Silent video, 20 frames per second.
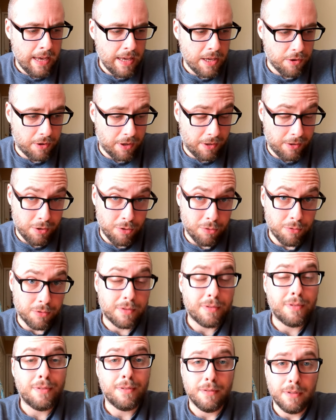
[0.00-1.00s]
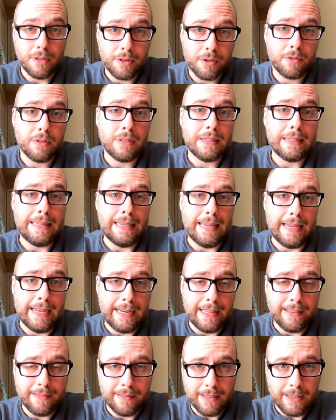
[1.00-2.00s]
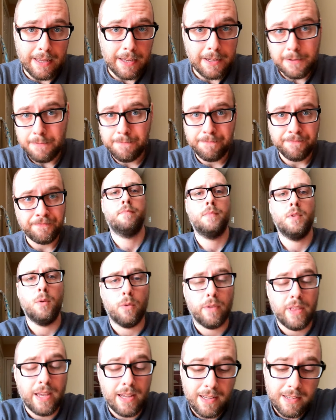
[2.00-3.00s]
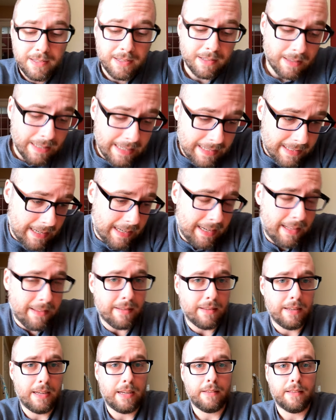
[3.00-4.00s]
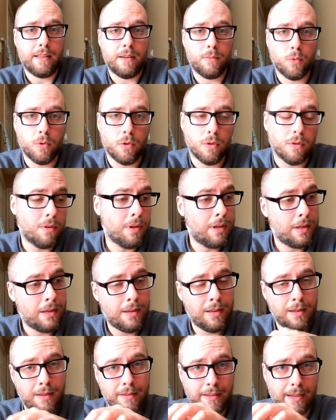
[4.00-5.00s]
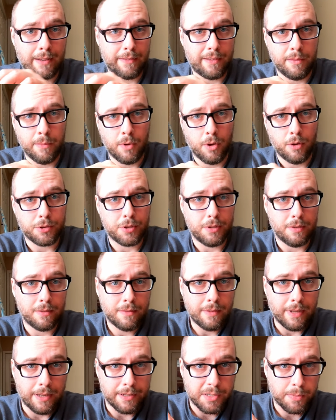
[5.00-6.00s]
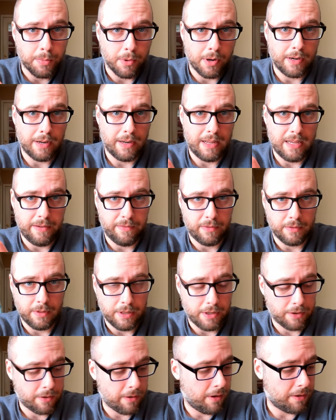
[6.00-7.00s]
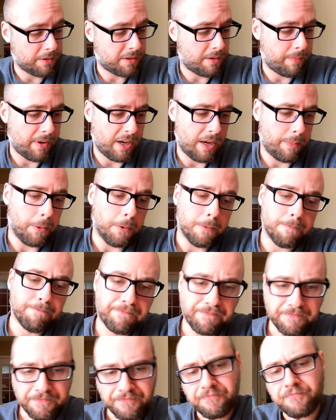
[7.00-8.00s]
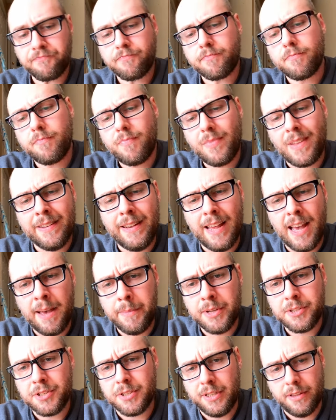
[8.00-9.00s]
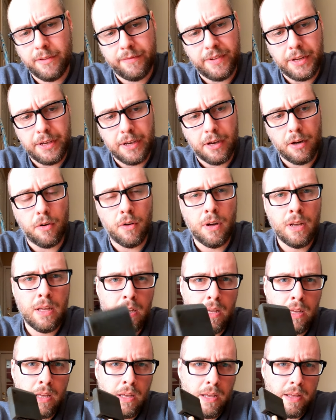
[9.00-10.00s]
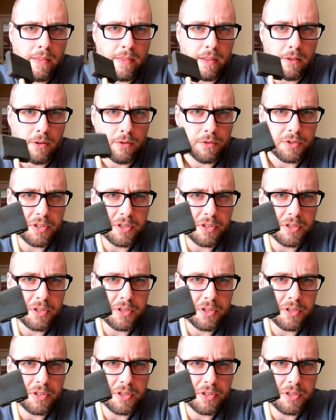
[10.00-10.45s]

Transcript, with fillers: You can use literally anything, or that is at least anything that will take the emulsion and spread it evenly across the paper. Now, I mentioned in the video the little